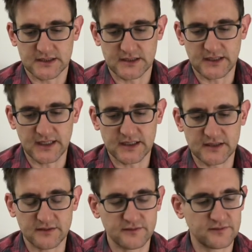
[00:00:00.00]

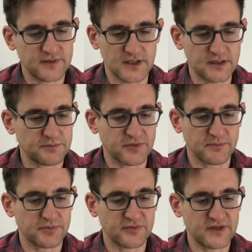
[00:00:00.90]
negative
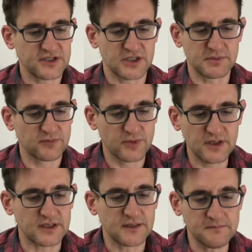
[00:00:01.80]
profession. But
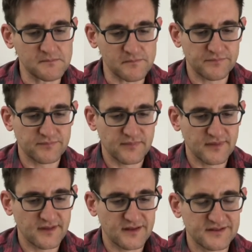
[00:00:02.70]
really,
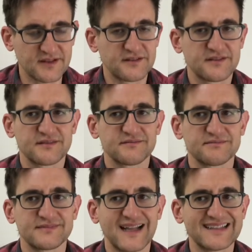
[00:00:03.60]
since
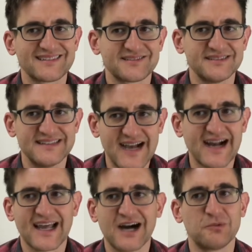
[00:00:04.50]
that's
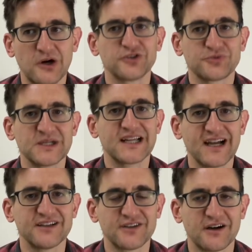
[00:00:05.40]
not how Wall Street
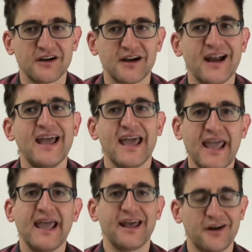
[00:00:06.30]
guys are
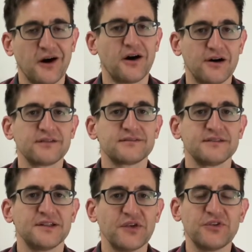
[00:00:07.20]
at all,
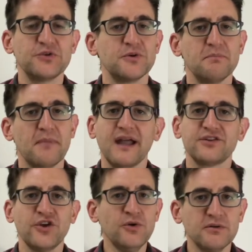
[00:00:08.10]
if you had
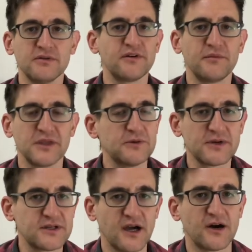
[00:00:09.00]
met two of them, you
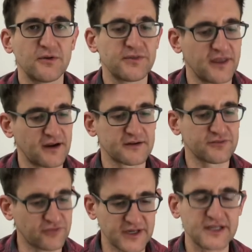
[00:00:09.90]
would know they are
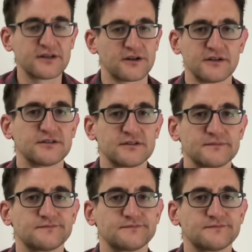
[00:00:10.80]
freaking nerds.